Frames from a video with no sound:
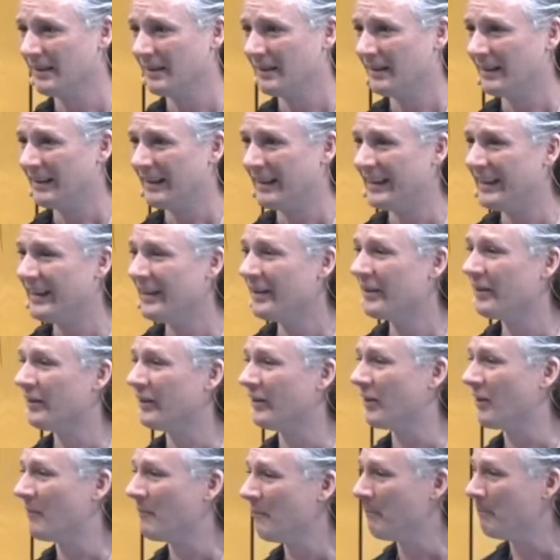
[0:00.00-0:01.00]
He
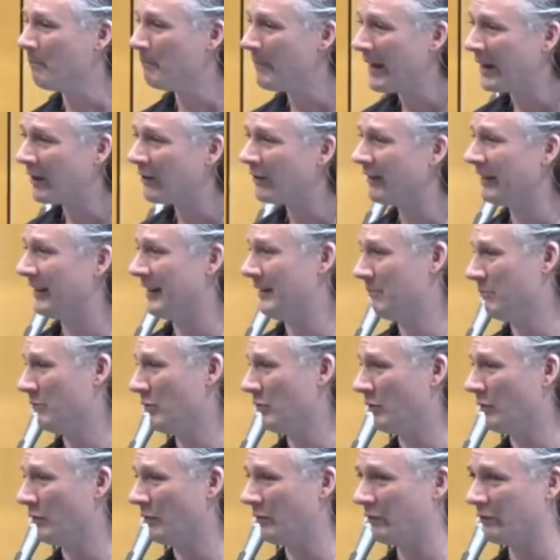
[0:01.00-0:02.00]
could barely
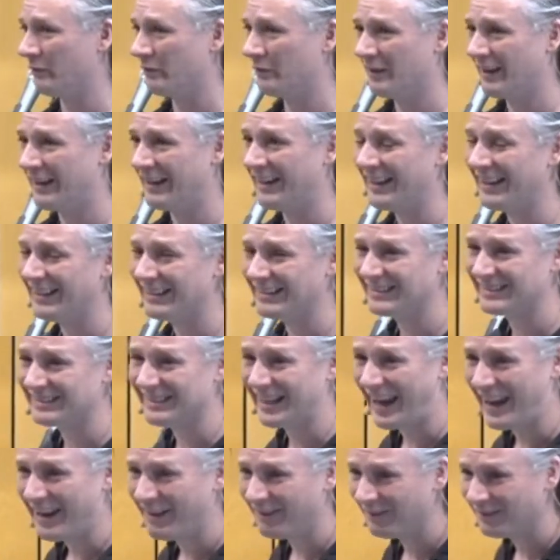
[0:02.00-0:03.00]
move, and his
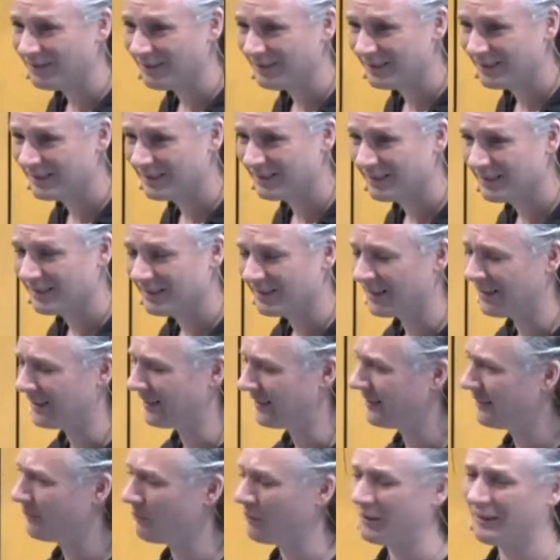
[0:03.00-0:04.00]
tail
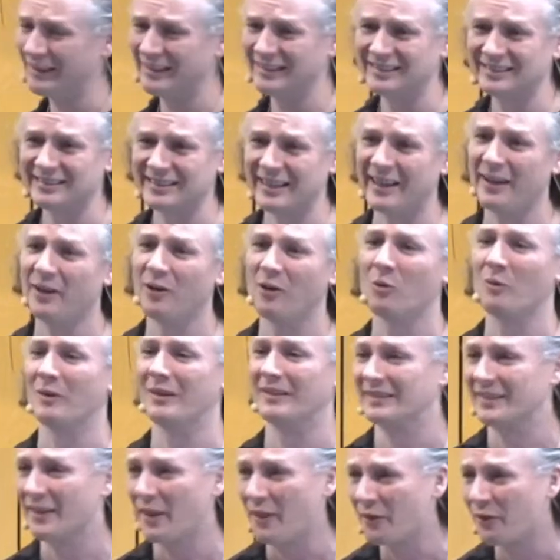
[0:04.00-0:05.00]

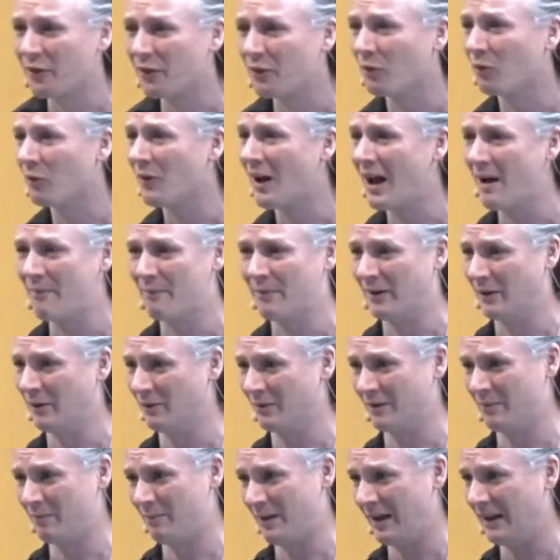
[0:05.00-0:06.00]
was throbbing
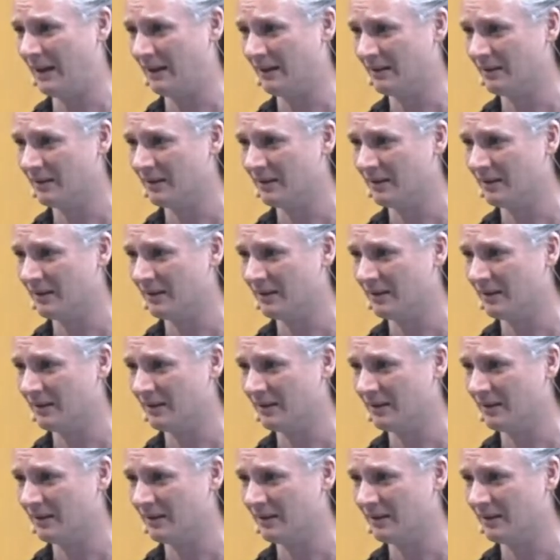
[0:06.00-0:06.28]
with pain.